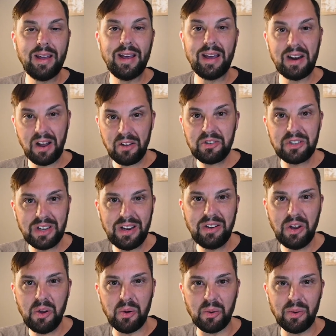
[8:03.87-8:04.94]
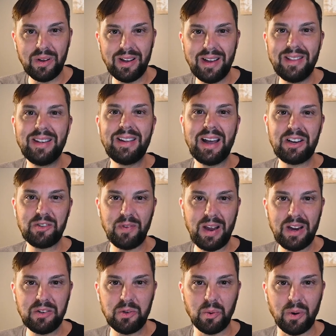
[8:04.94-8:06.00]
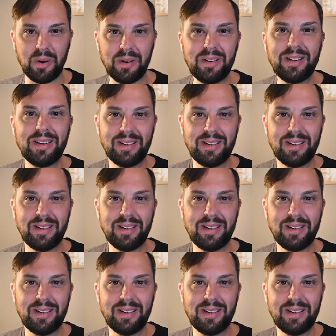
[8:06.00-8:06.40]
And I'll see you in the next van tour.